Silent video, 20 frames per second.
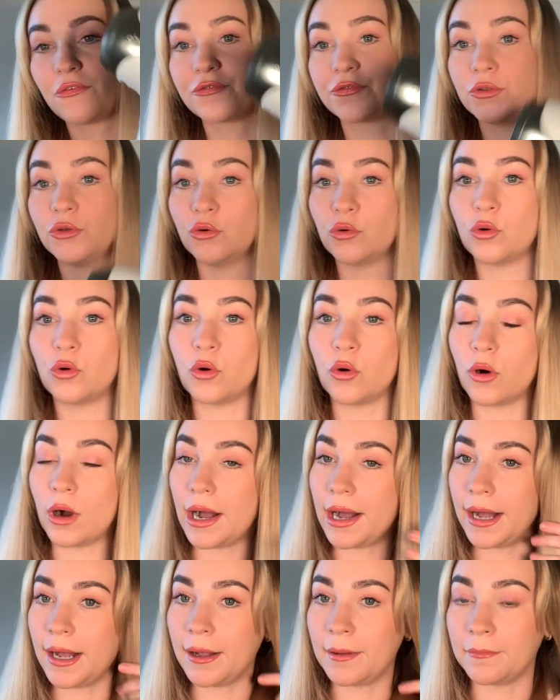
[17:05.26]
your
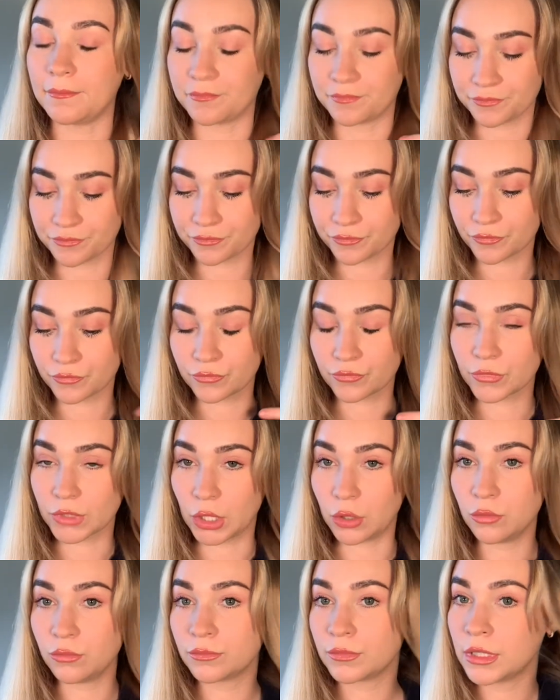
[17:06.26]

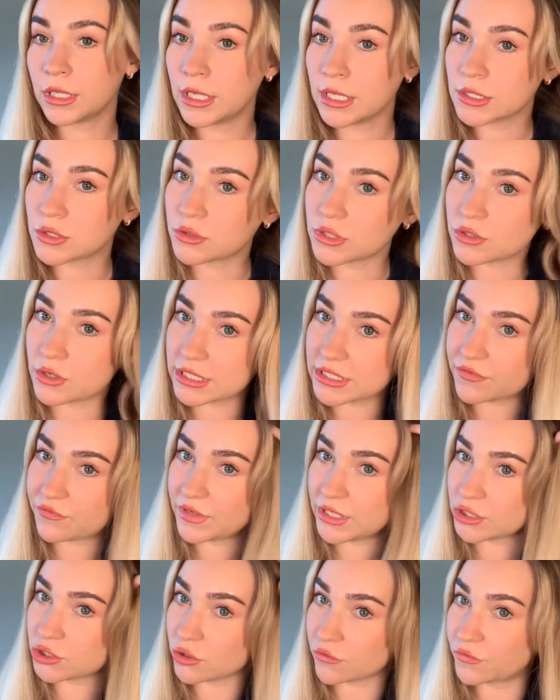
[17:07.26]
it's always great to
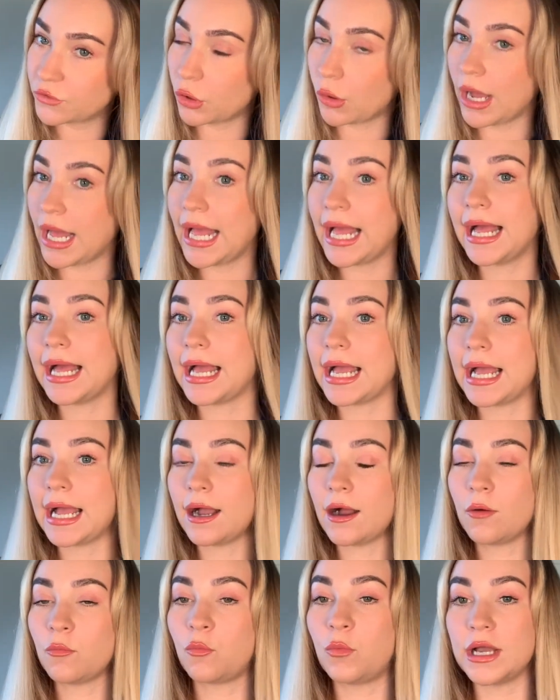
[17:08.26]
finish off your
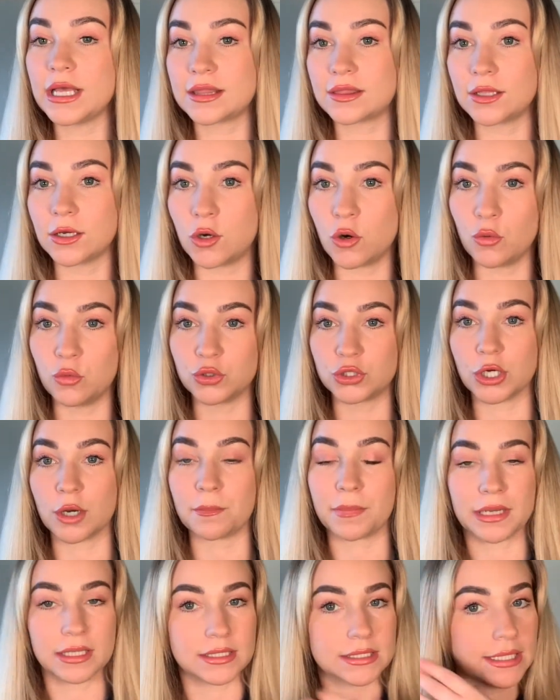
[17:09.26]
hair with the Cool Shot
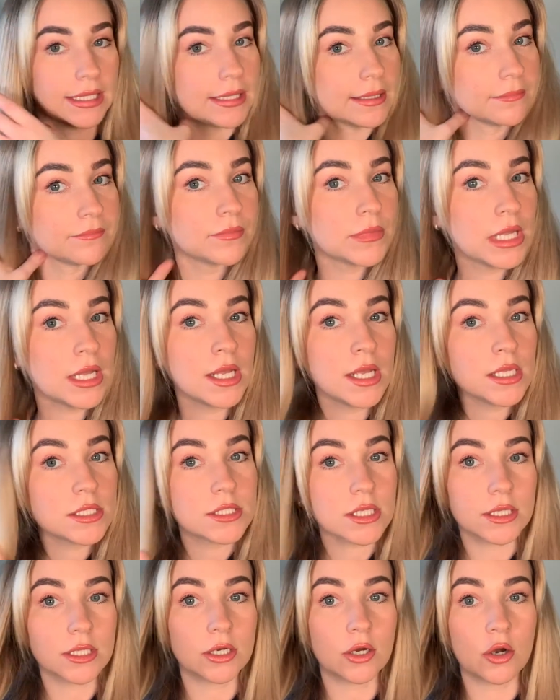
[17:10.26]
button.
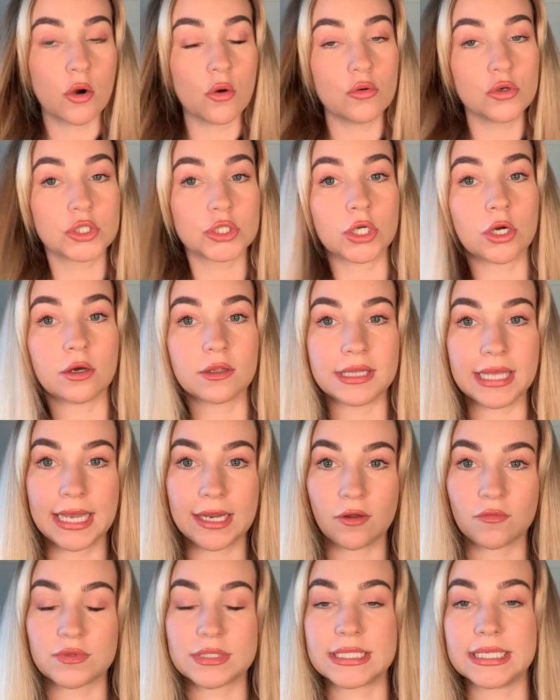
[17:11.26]
So the Cool Shot then
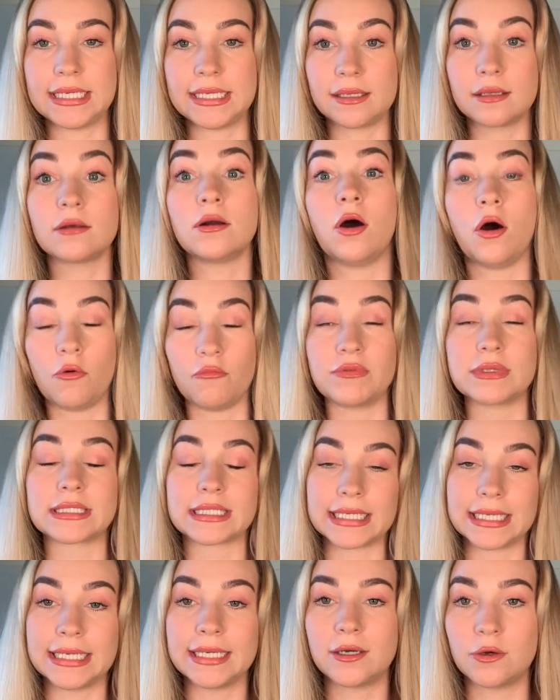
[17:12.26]
obviously
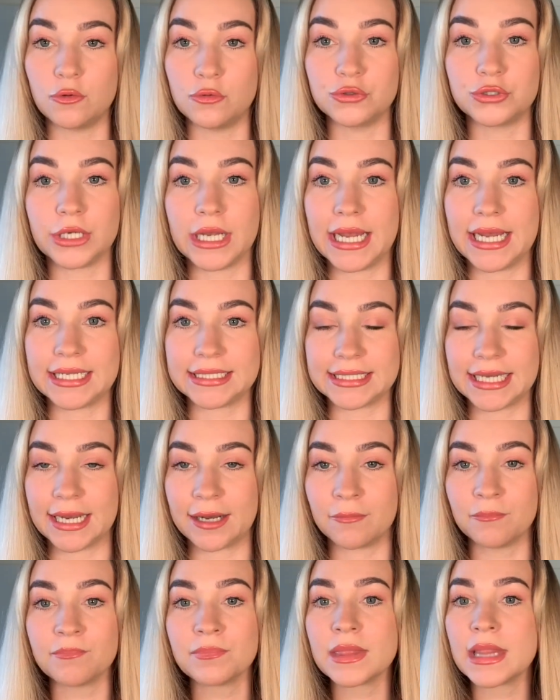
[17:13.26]
cools your hair
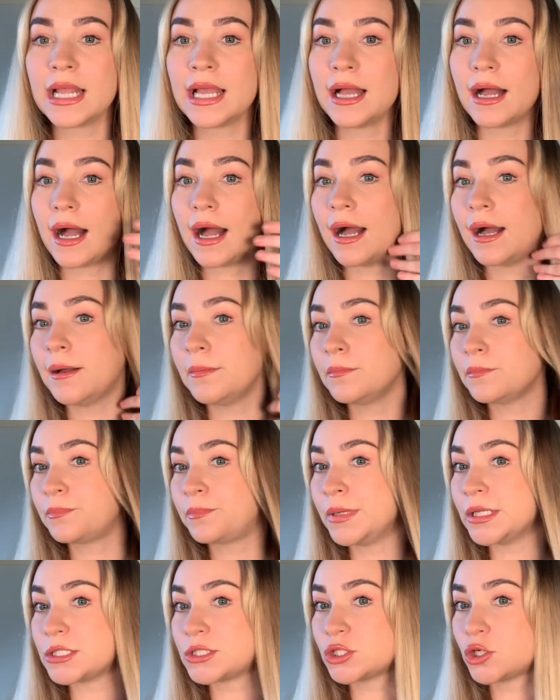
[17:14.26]
down,
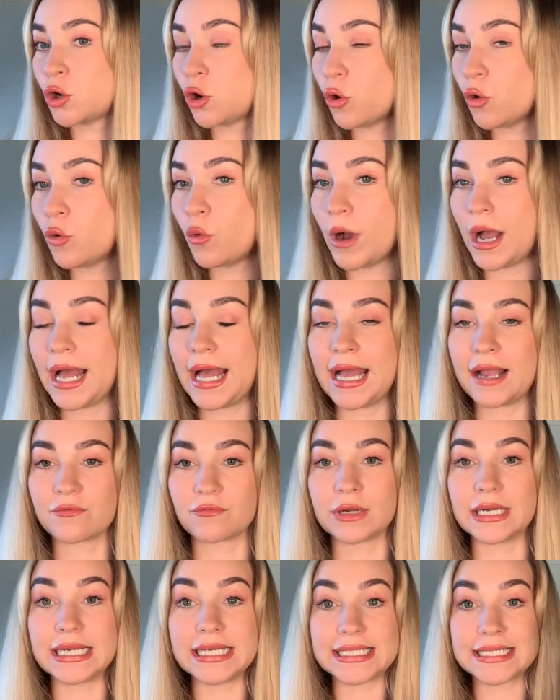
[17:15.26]
but cool hair
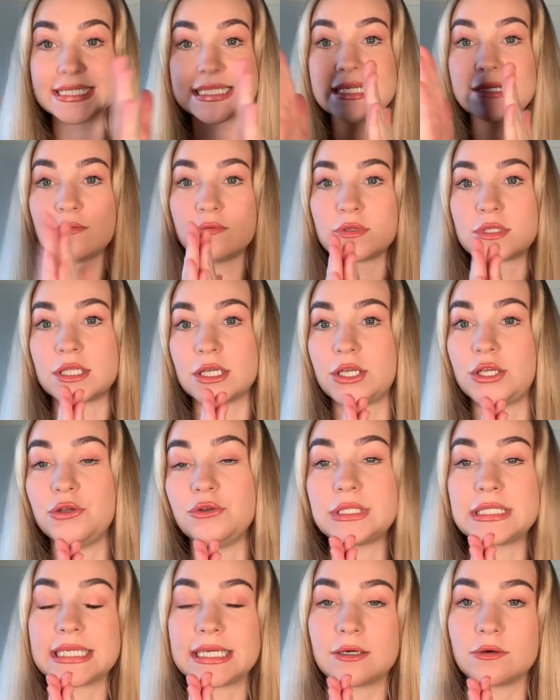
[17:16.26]
really seals the
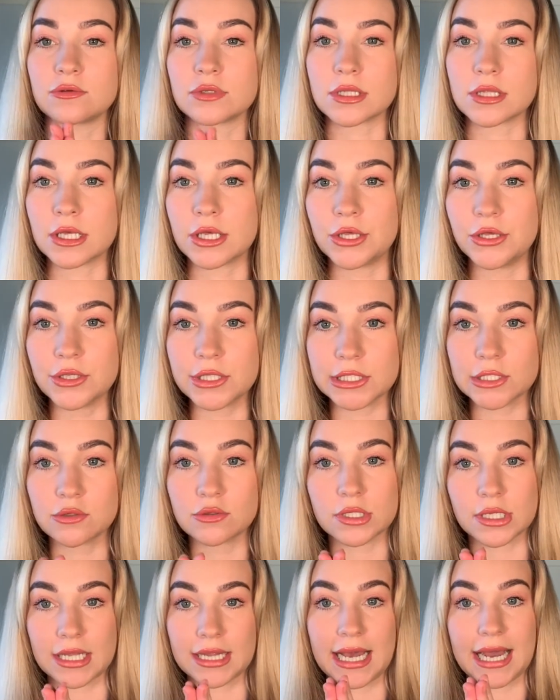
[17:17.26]
cuticle. So the cuticle
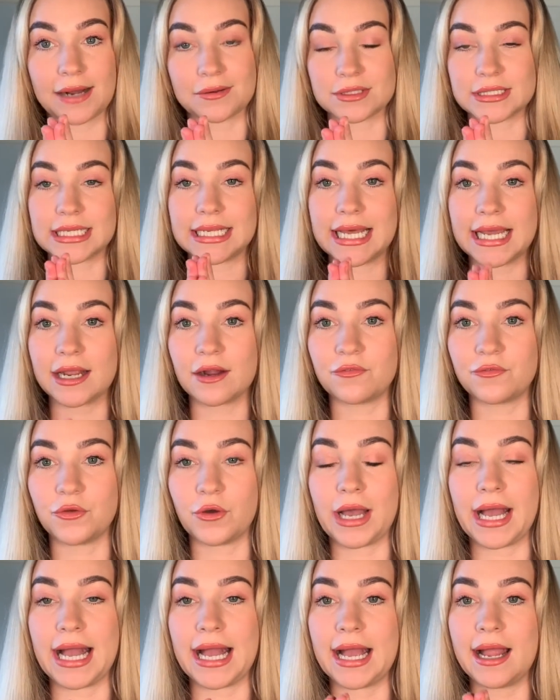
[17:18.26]
is like the outer layer of your
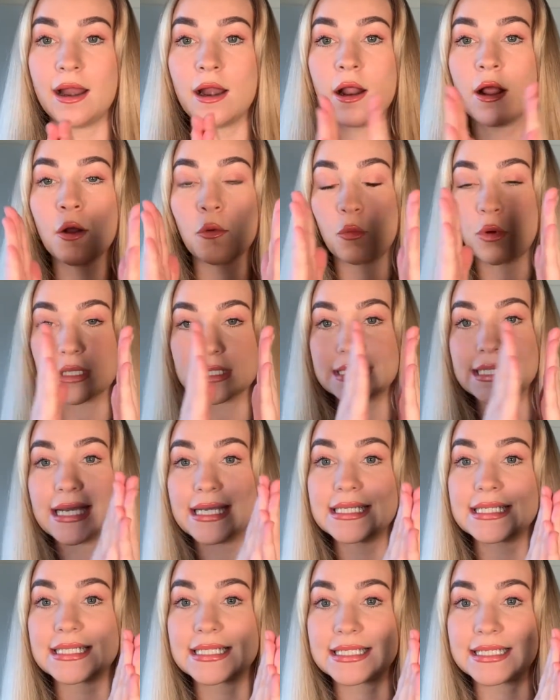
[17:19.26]
hair. Once that
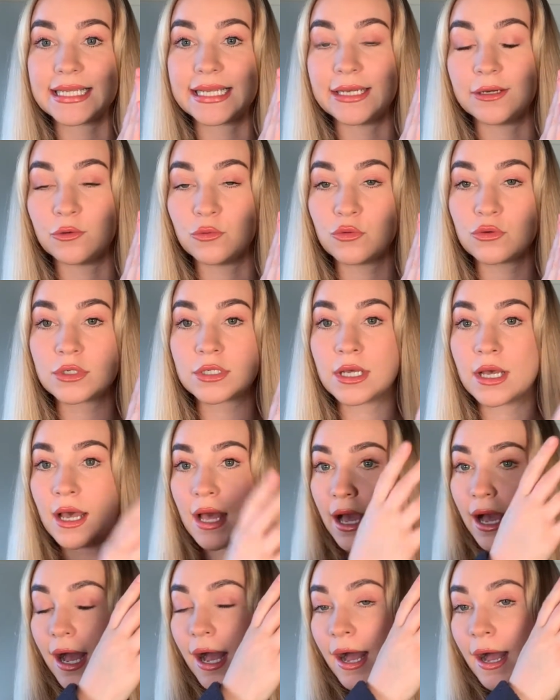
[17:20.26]
is sealed
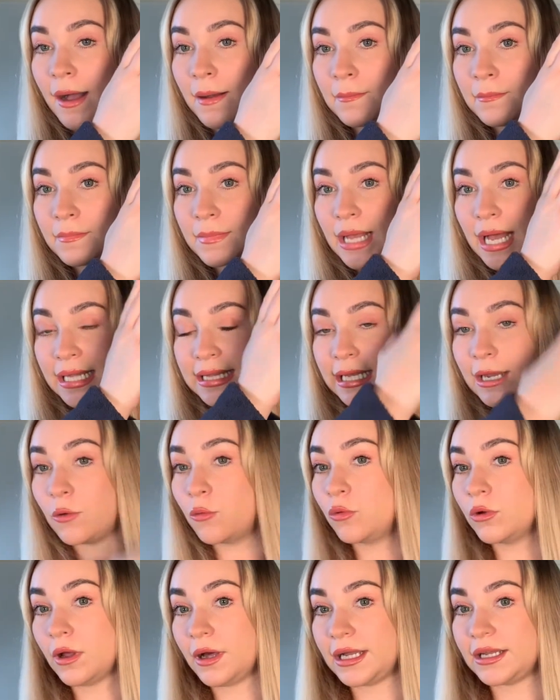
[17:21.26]
and they're
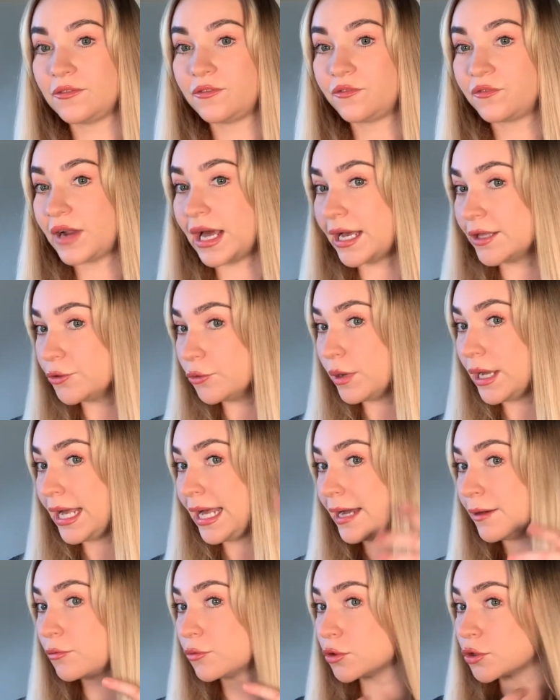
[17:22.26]
all lying flat, your
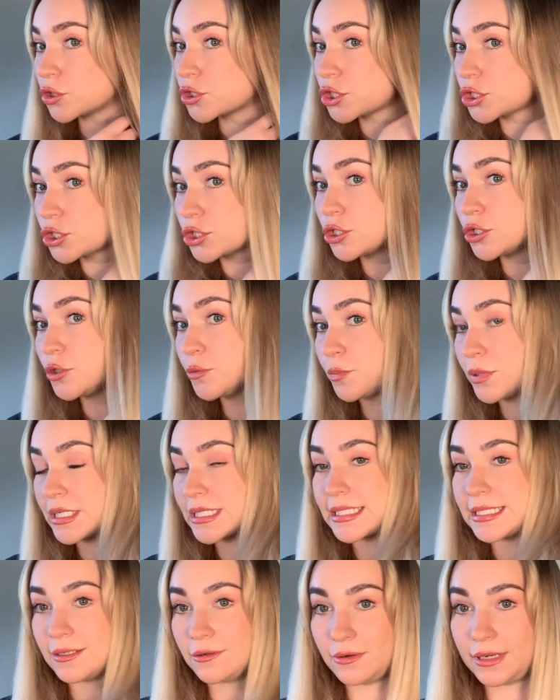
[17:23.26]
hair will look super
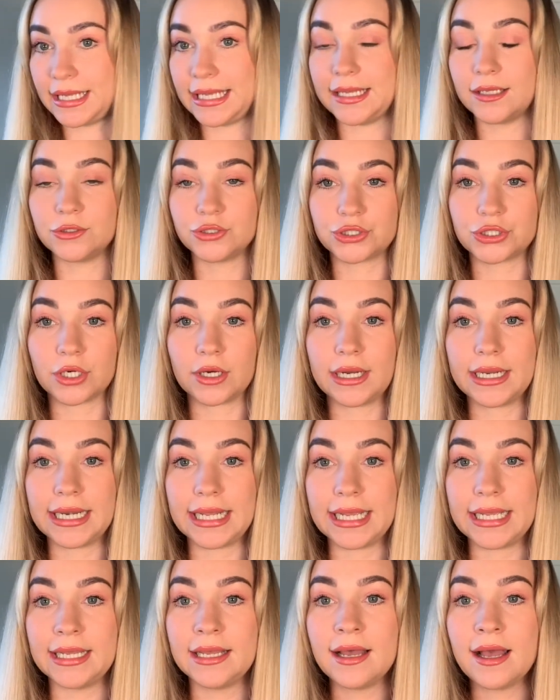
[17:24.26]
silky and
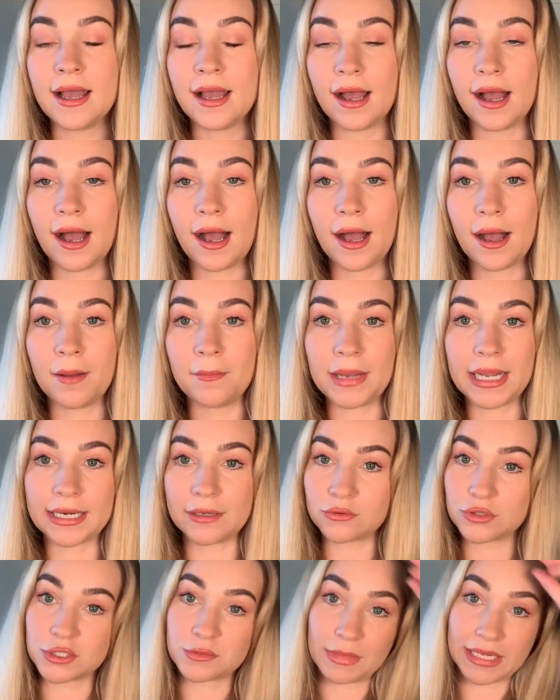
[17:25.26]
shiny, and it
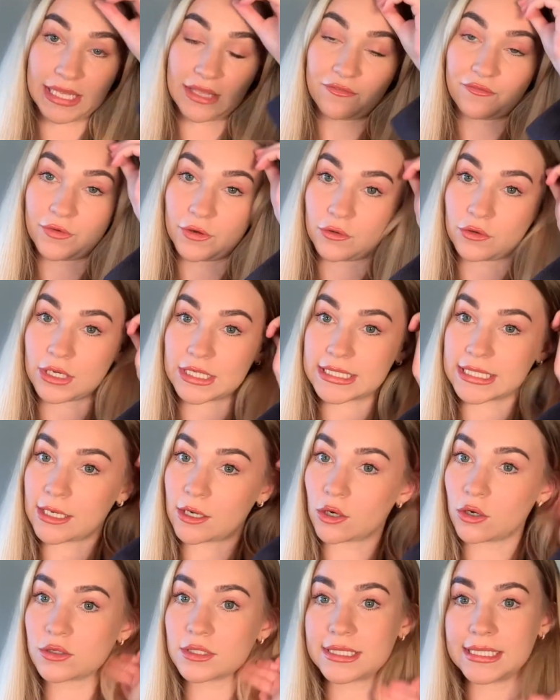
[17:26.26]
will just make it feel nice and
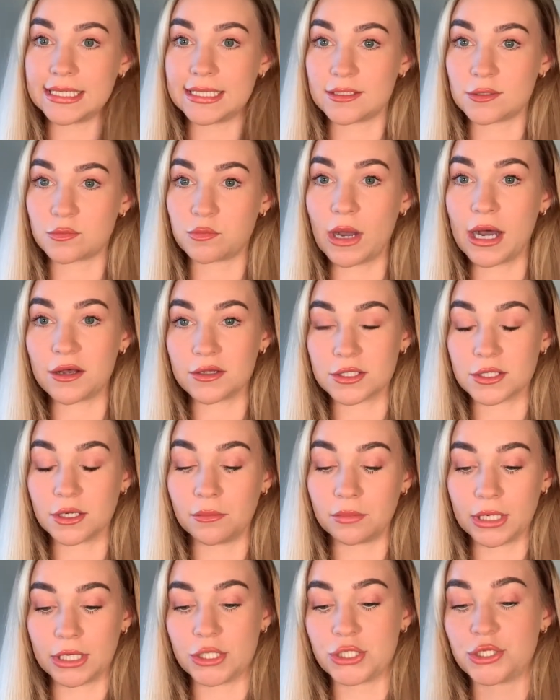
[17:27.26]
glossy as well. So I'm
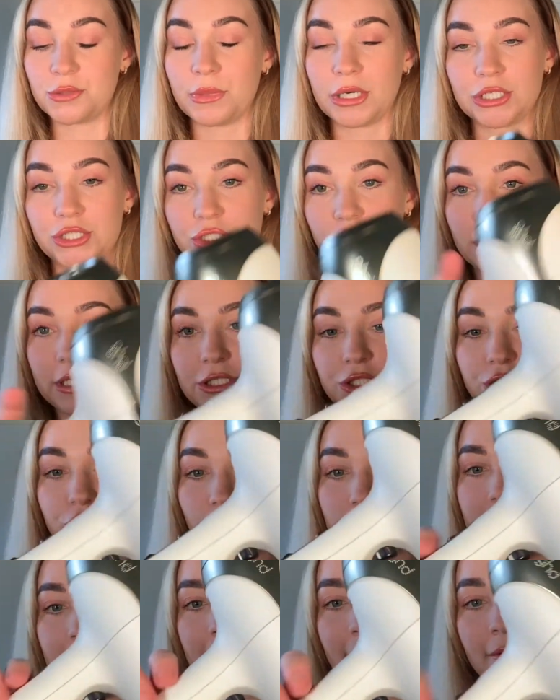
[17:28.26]
going to do my Shine
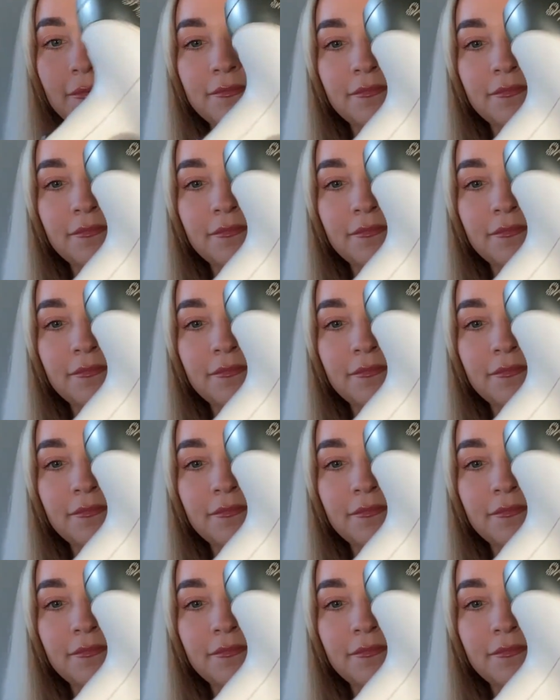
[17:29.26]
Shot now.